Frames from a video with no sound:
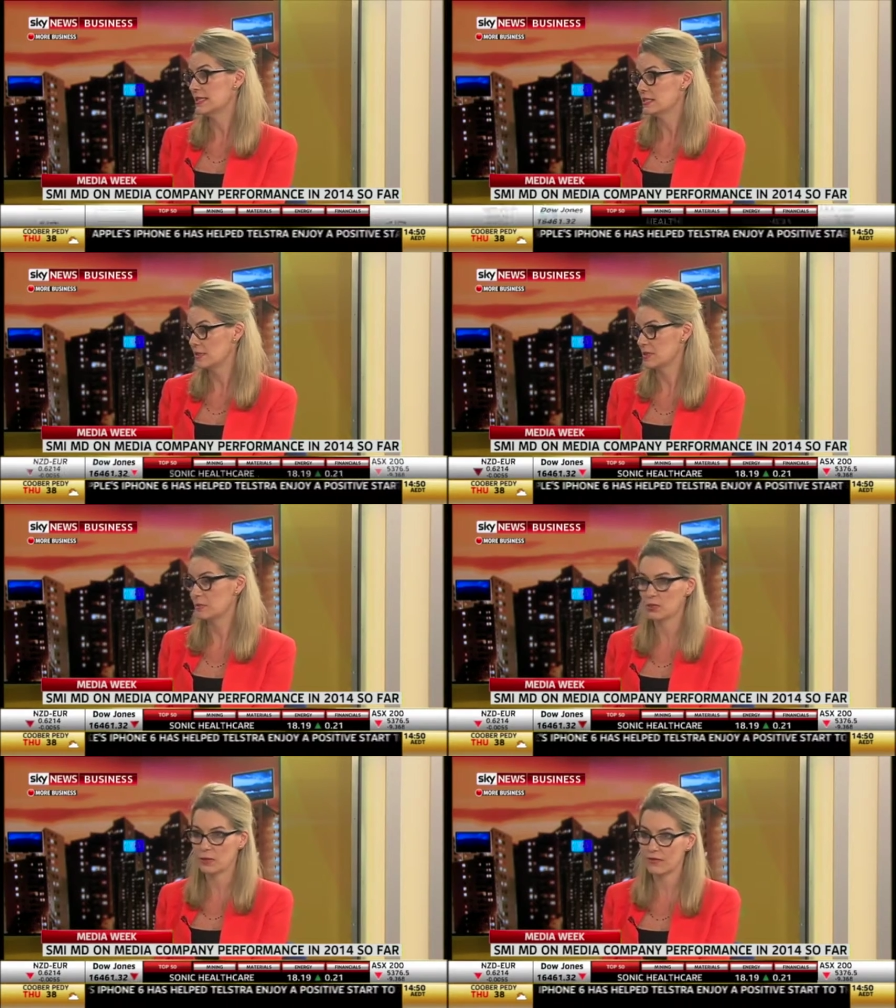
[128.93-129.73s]

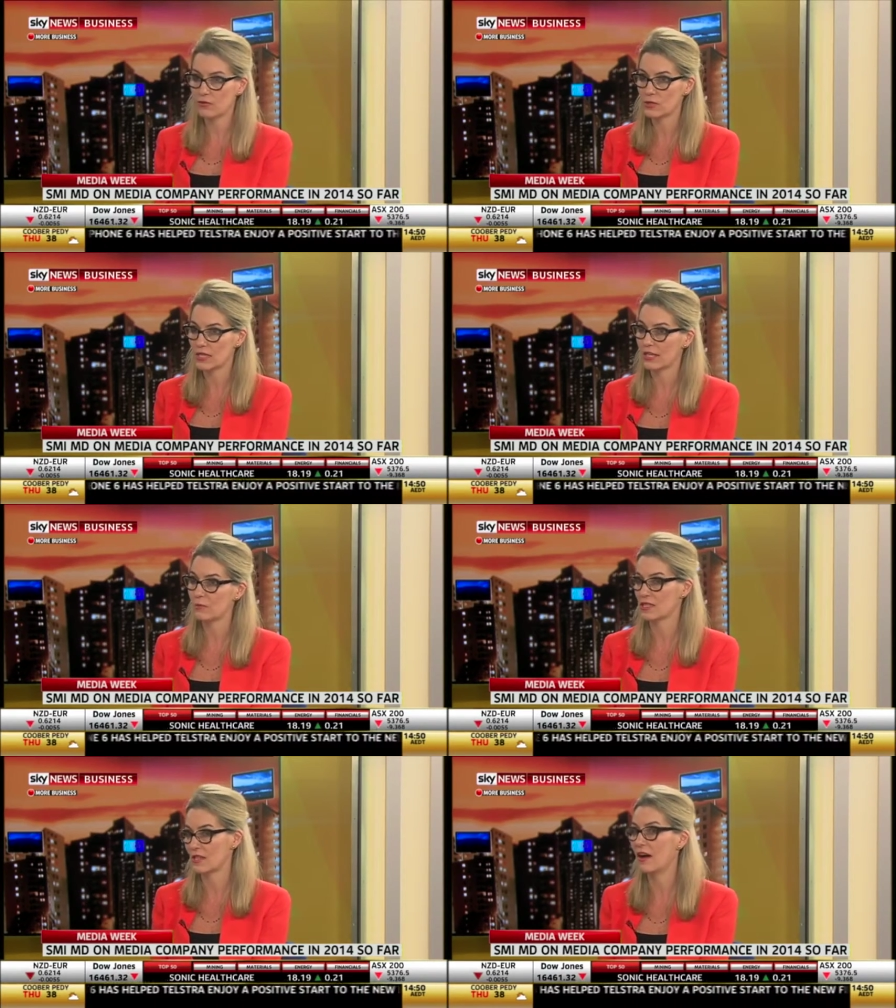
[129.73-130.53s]
September 2014,
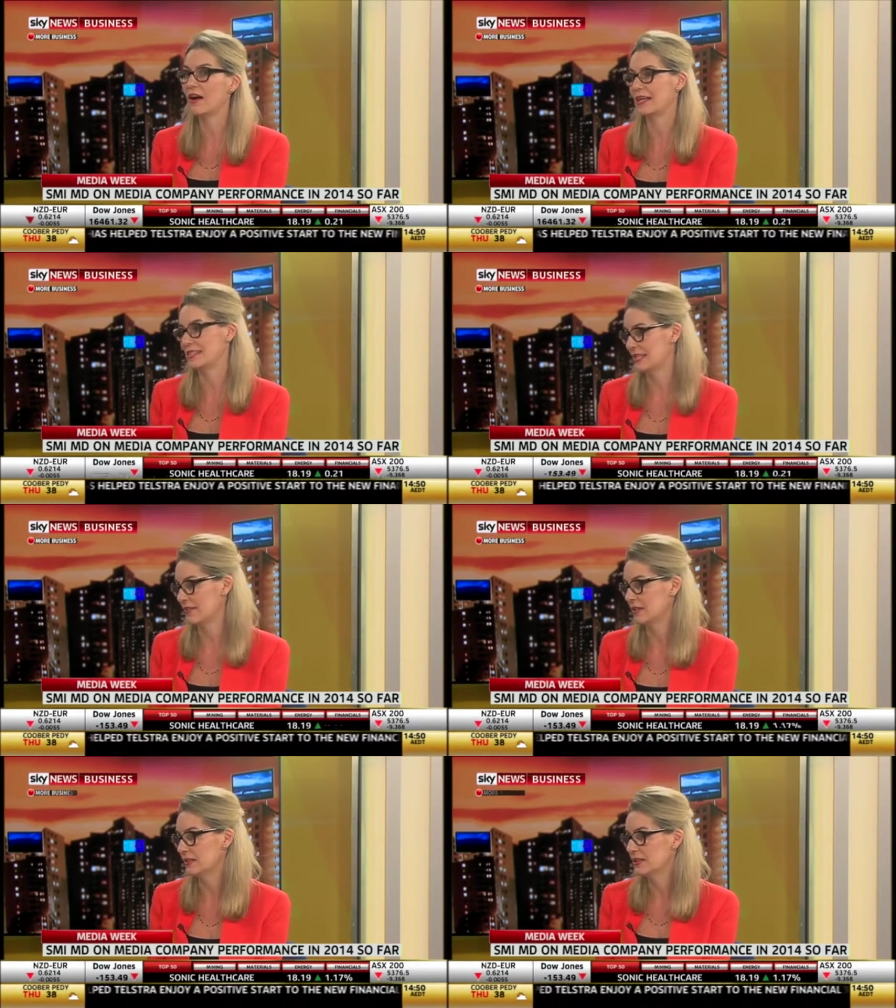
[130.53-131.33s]
was the highest
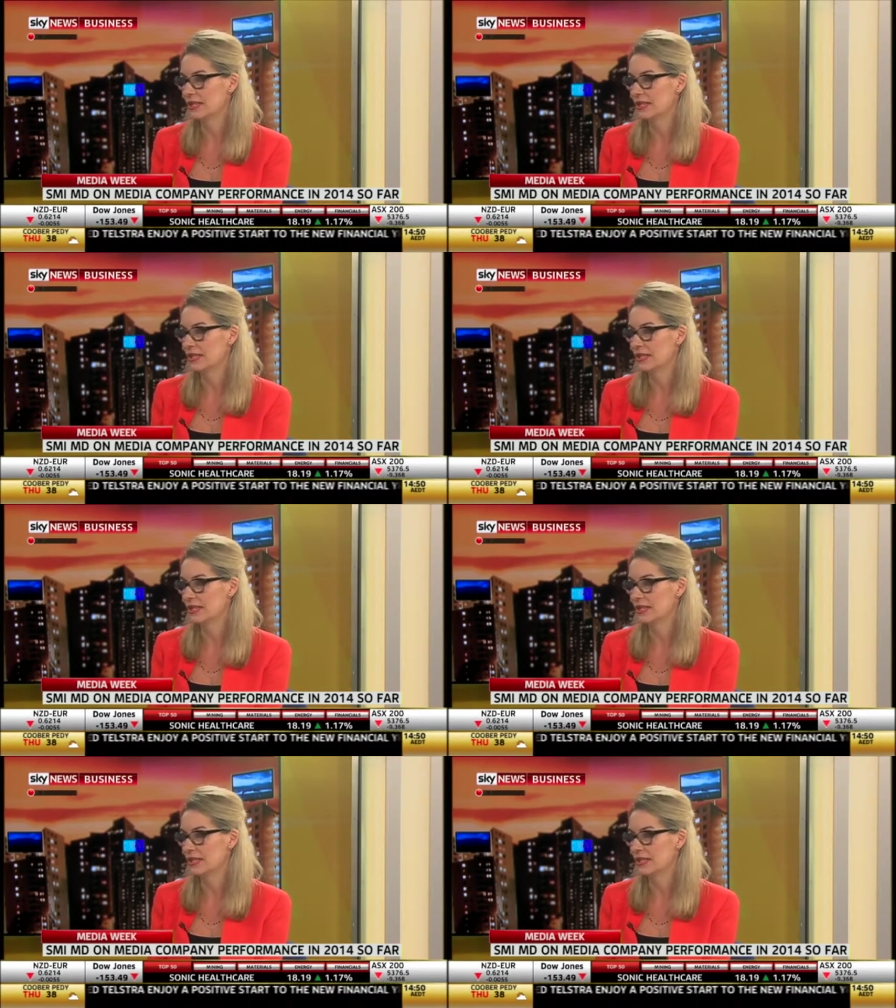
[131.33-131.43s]
ever.